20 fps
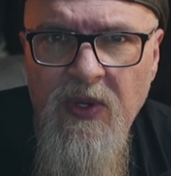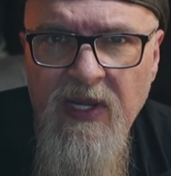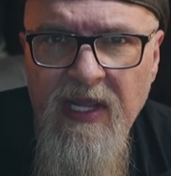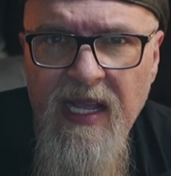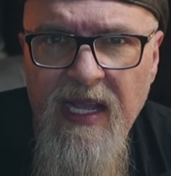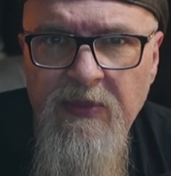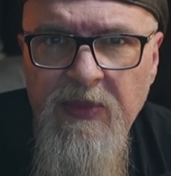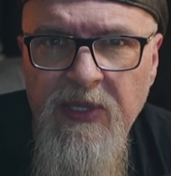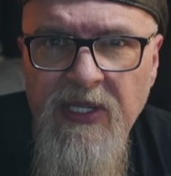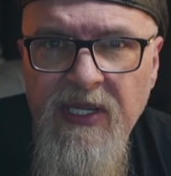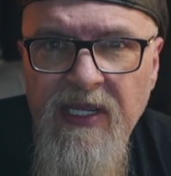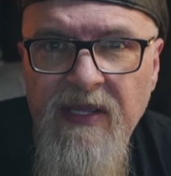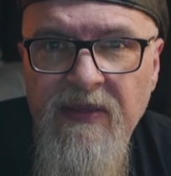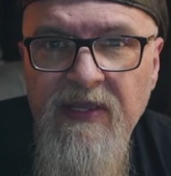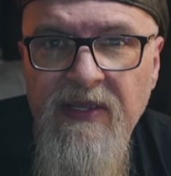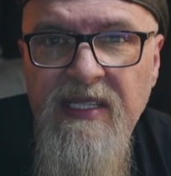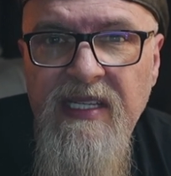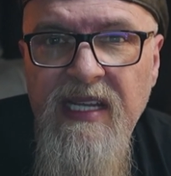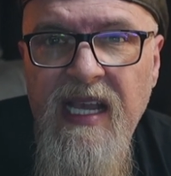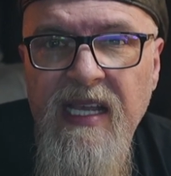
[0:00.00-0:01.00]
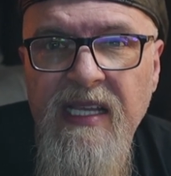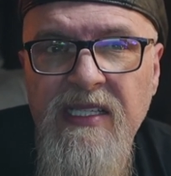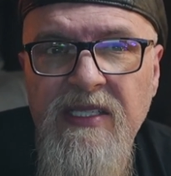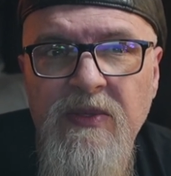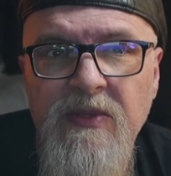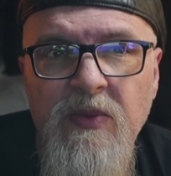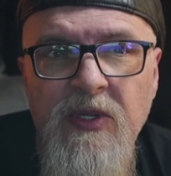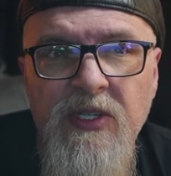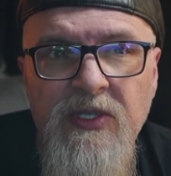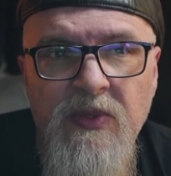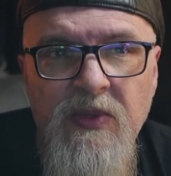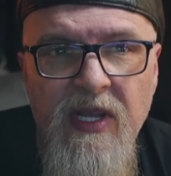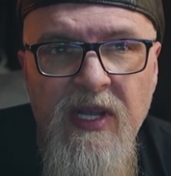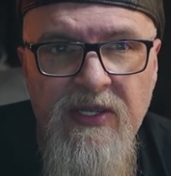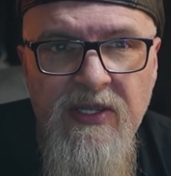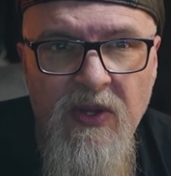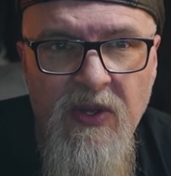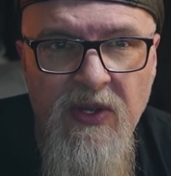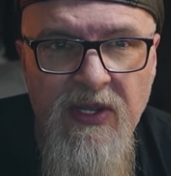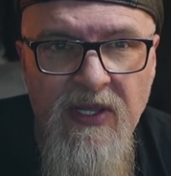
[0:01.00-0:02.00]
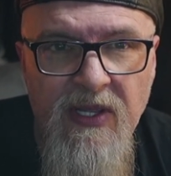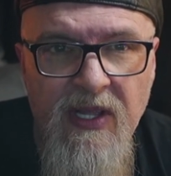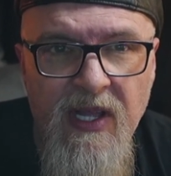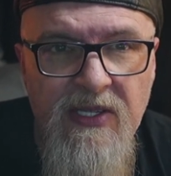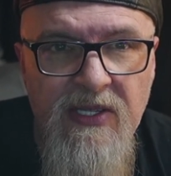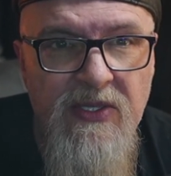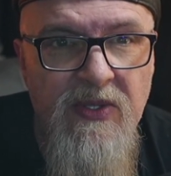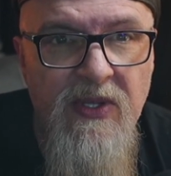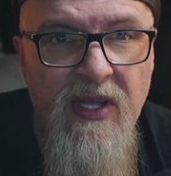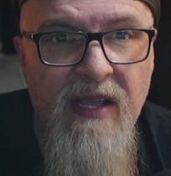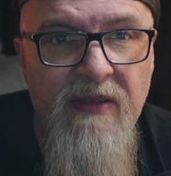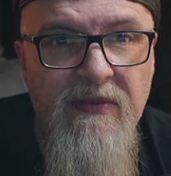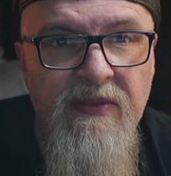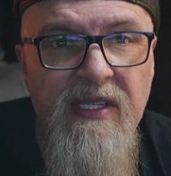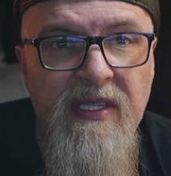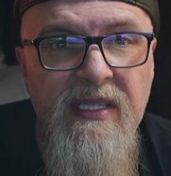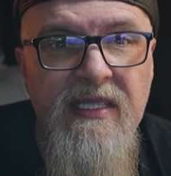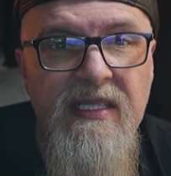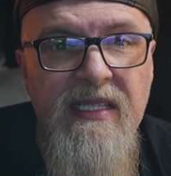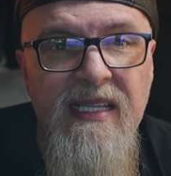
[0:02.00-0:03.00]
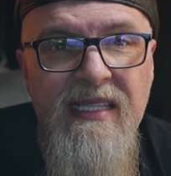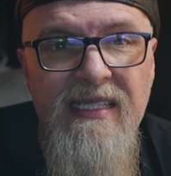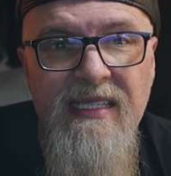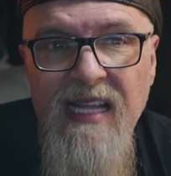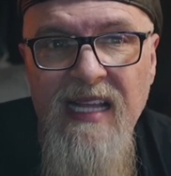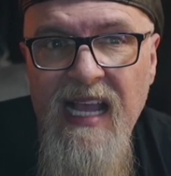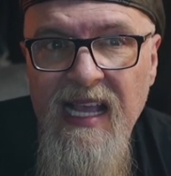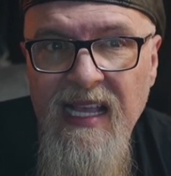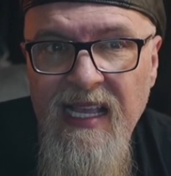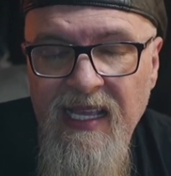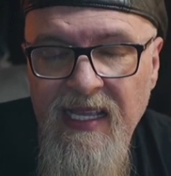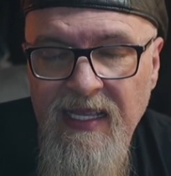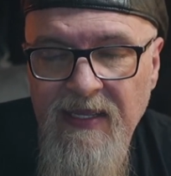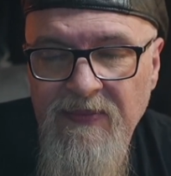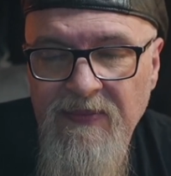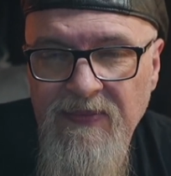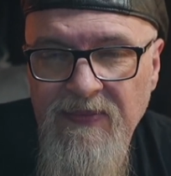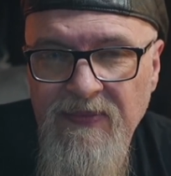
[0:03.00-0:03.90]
reliability of the text when direct archaeological evidence is lacking?